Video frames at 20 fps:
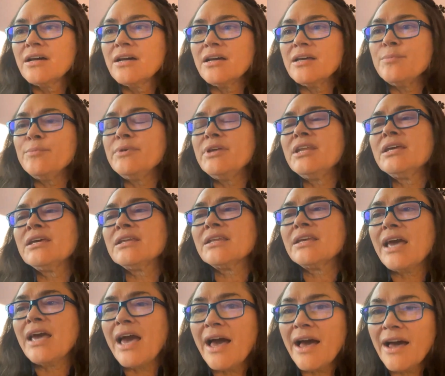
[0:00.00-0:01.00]

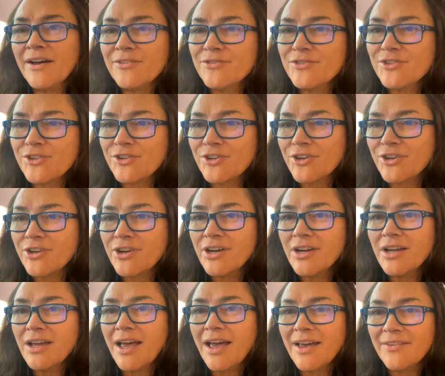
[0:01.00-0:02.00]
immediately after
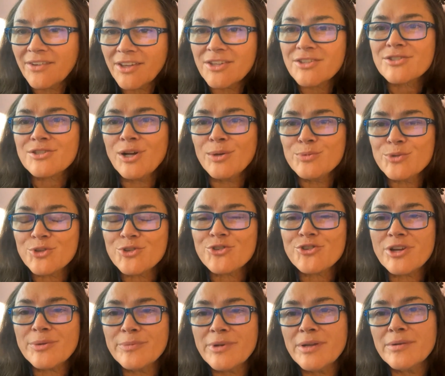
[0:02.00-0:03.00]
having a Sculptra
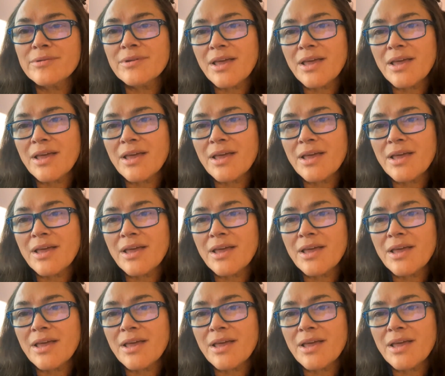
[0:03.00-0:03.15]
treatment,